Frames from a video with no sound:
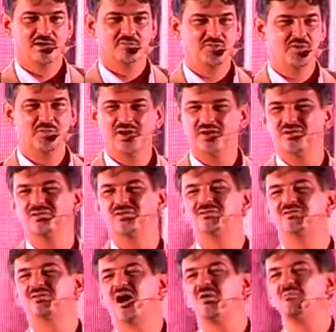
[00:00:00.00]
People are not
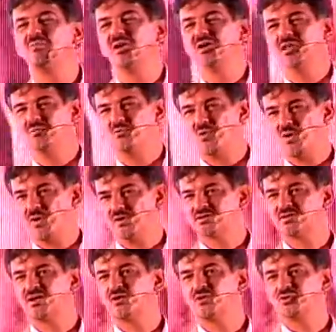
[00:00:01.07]
dumb anymore. It's
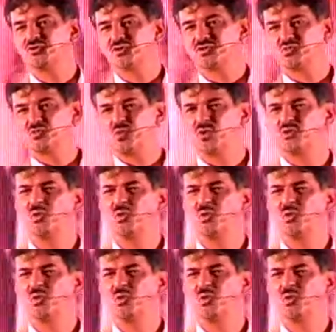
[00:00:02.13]
a low-trust world.